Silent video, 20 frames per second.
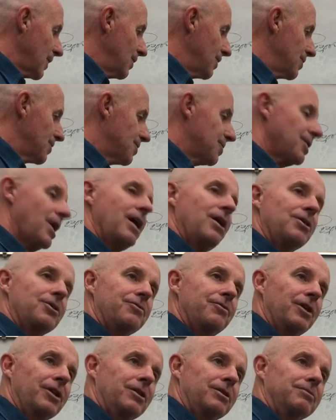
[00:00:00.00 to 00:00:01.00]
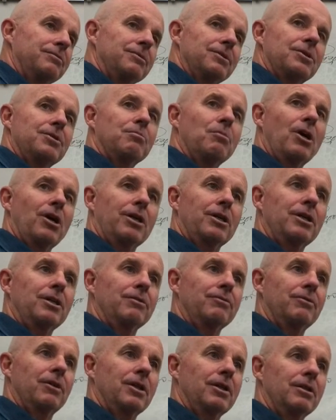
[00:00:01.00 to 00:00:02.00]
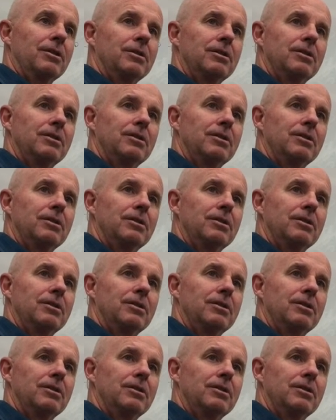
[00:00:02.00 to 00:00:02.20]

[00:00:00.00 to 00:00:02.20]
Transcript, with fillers: sales funnel, this marketing funnel. You